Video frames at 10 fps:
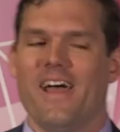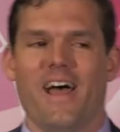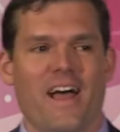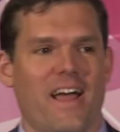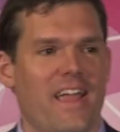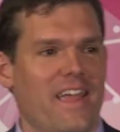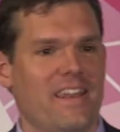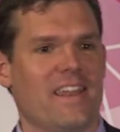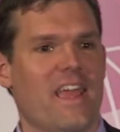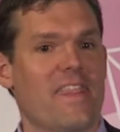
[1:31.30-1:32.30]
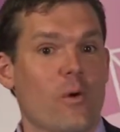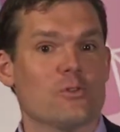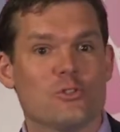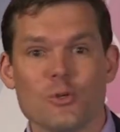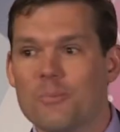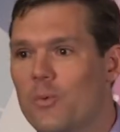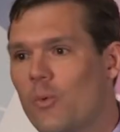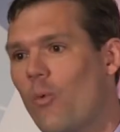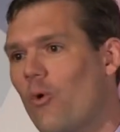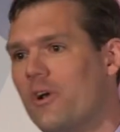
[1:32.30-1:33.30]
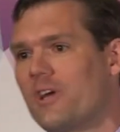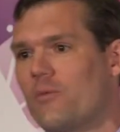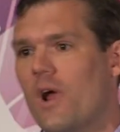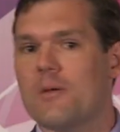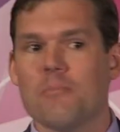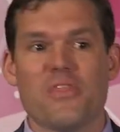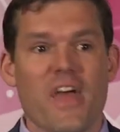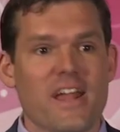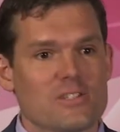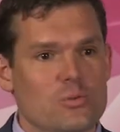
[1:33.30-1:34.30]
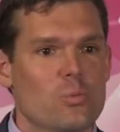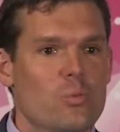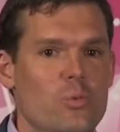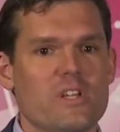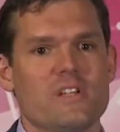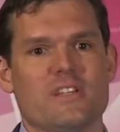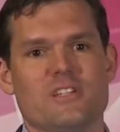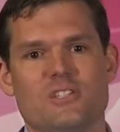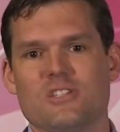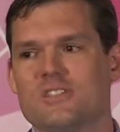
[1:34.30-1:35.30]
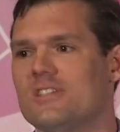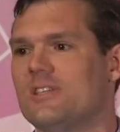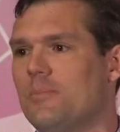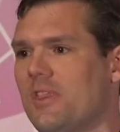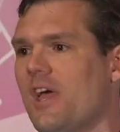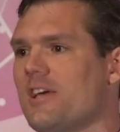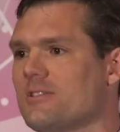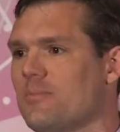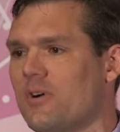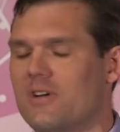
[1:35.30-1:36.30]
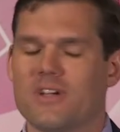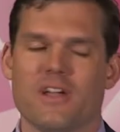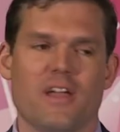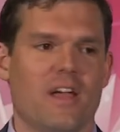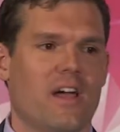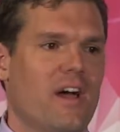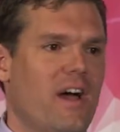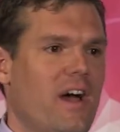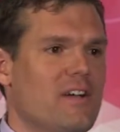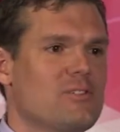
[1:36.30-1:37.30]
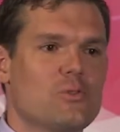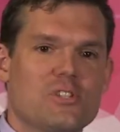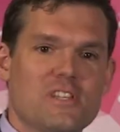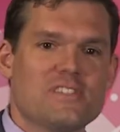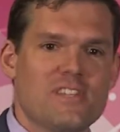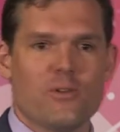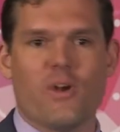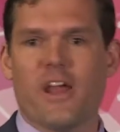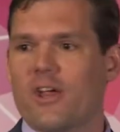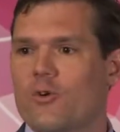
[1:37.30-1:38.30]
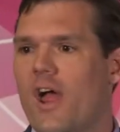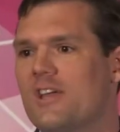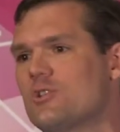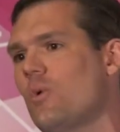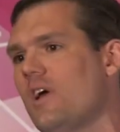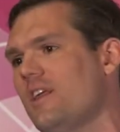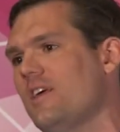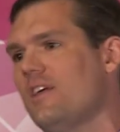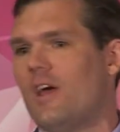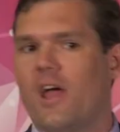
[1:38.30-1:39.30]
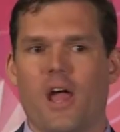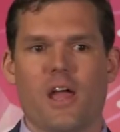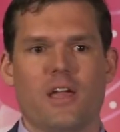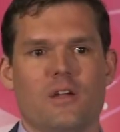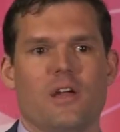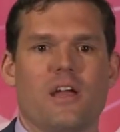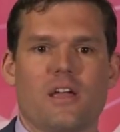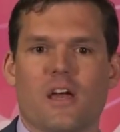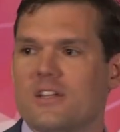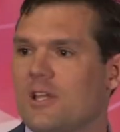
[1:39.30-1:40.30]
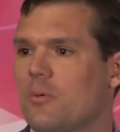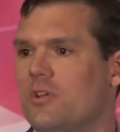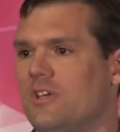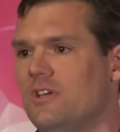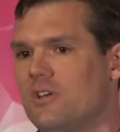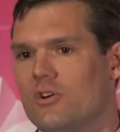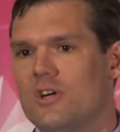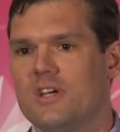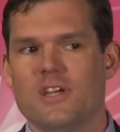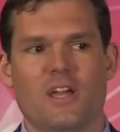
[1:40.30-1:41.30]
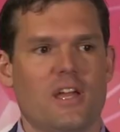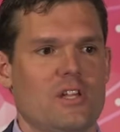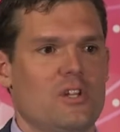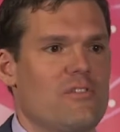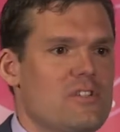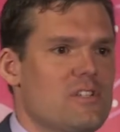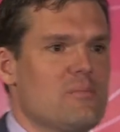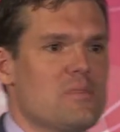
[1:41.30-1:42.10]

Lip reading: And that was super rewarding, right? But that is really just the tip of the iceberg. So since then, right, I graduated. I got a double E degree at University of